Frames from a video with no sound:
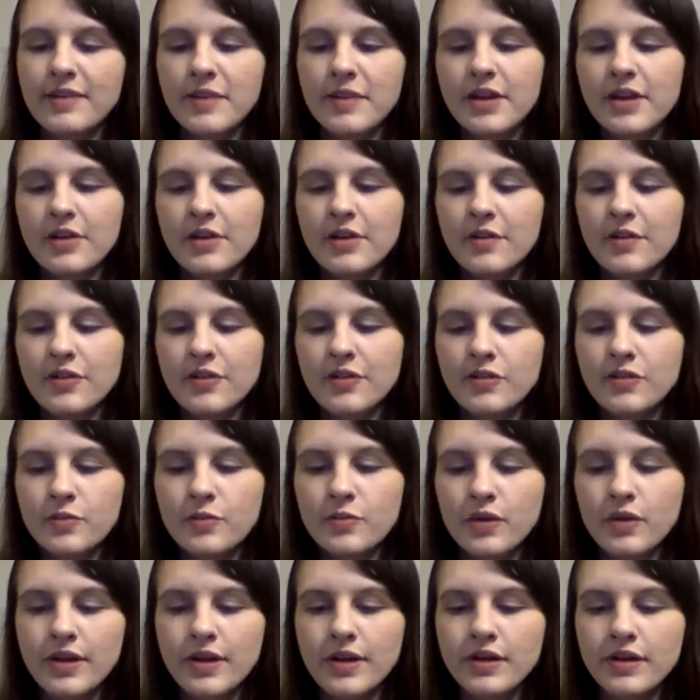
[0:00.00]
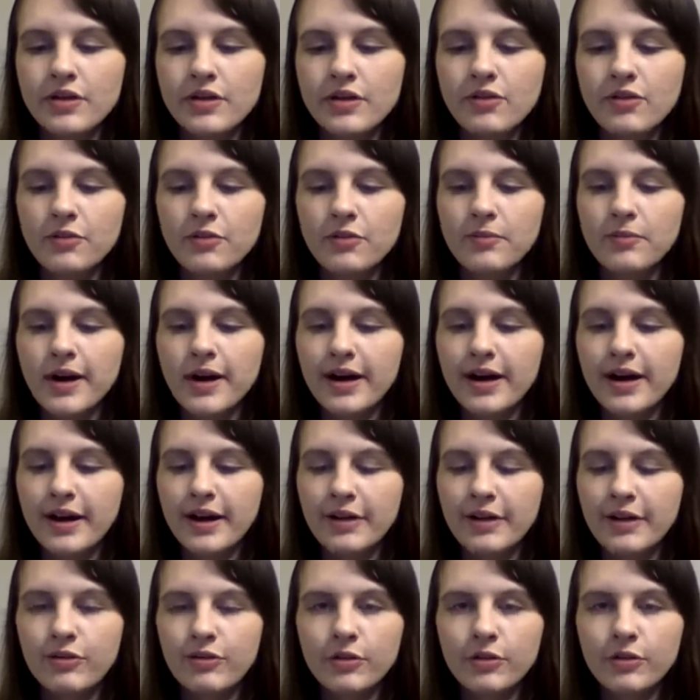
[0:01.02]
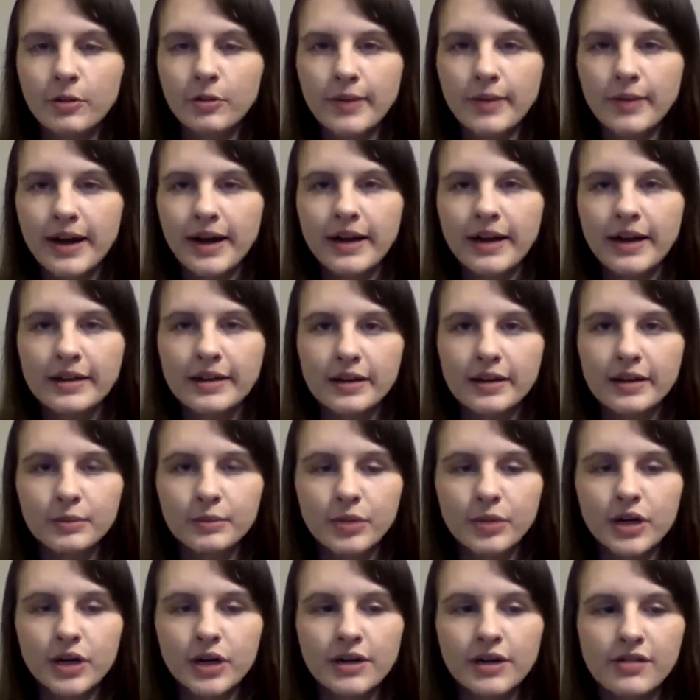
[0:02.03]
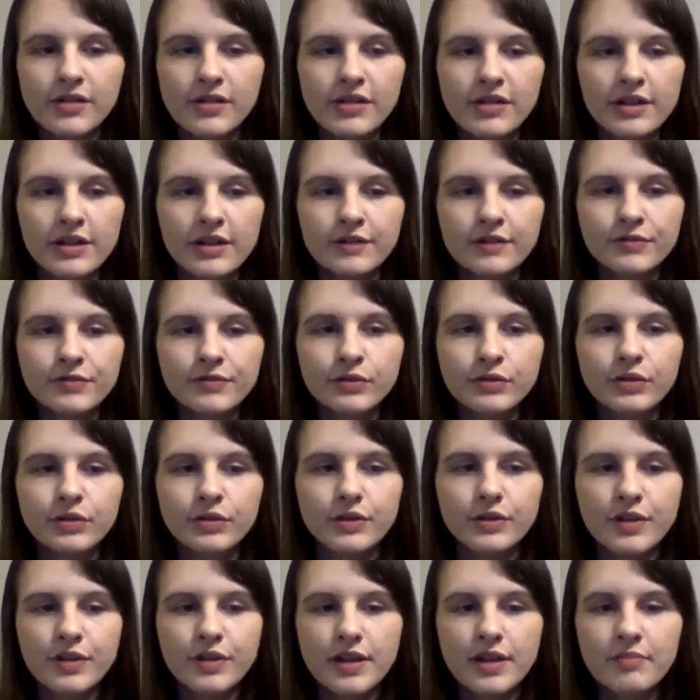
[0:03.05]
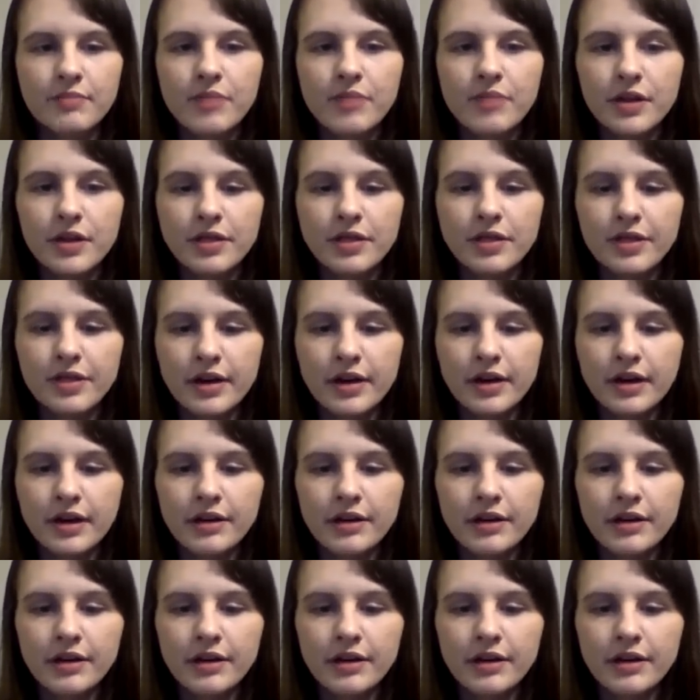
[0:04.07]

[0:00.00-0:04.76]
am here to bring you my horror pack unboxing for the month